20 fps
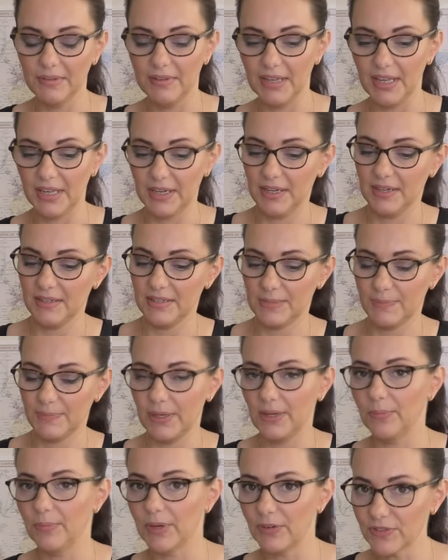and
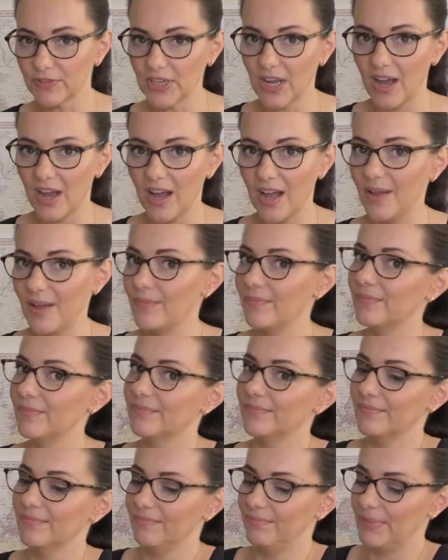spending a bit of time
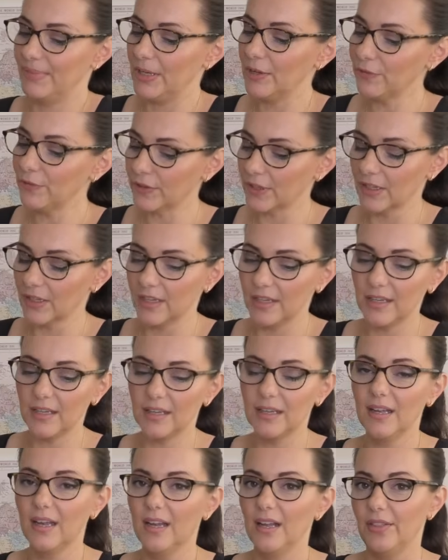being fiddly,
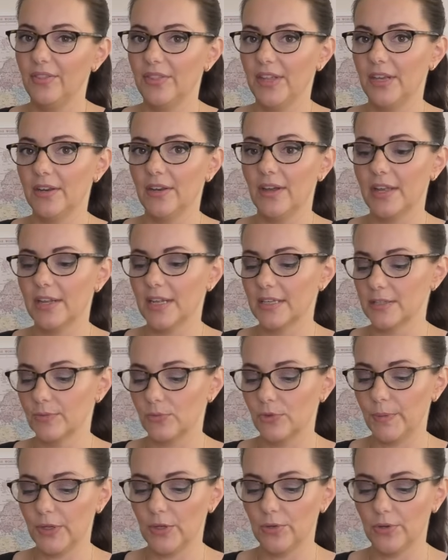then I guess it
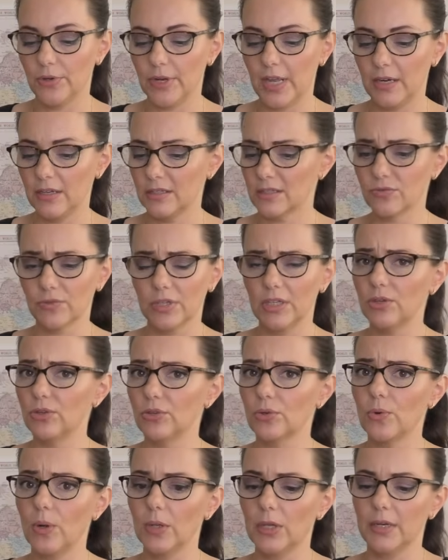would be good. And it's really good
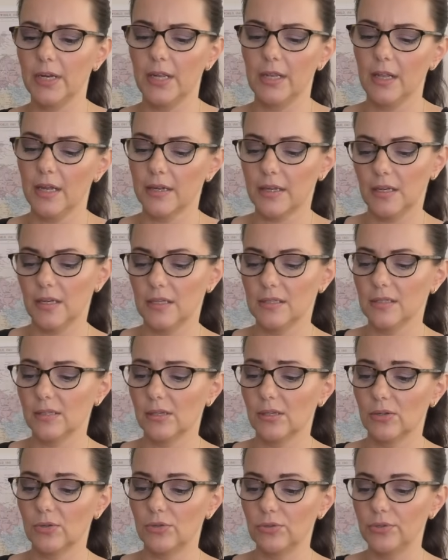quality. Like it is
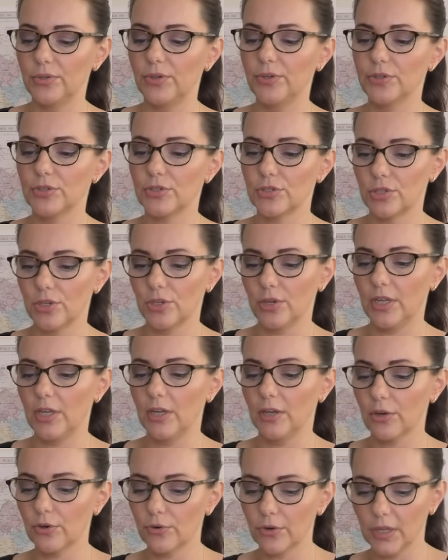a good sturdy
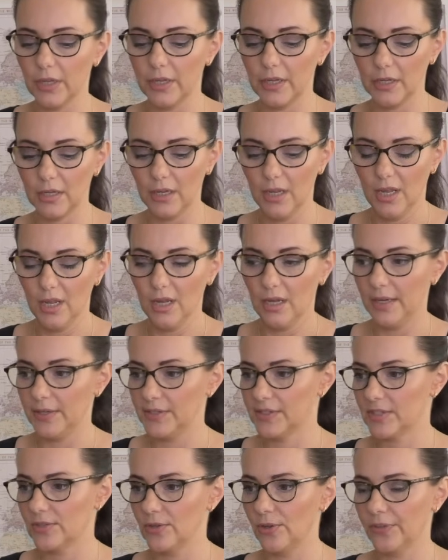acrylic.
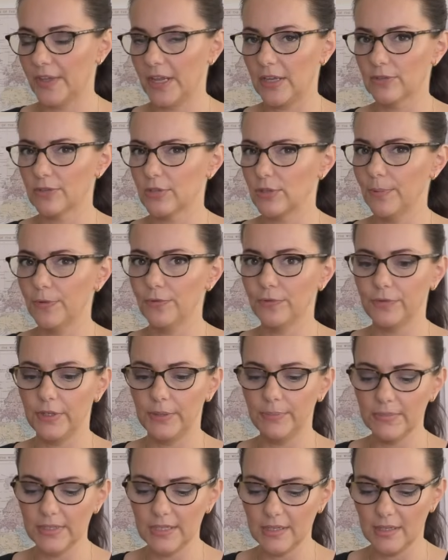It's not that super
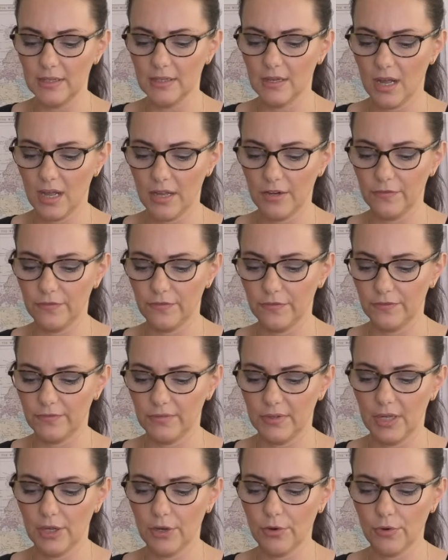flimsy kind of
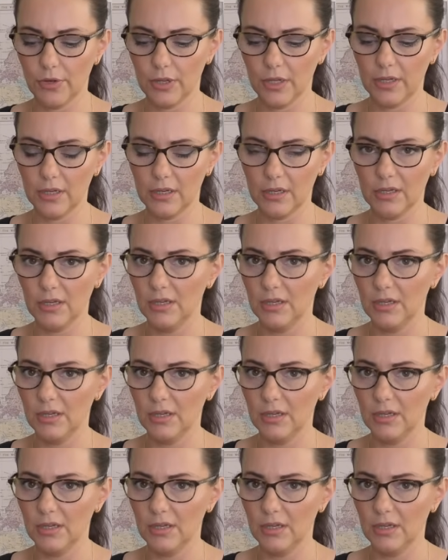acrylic.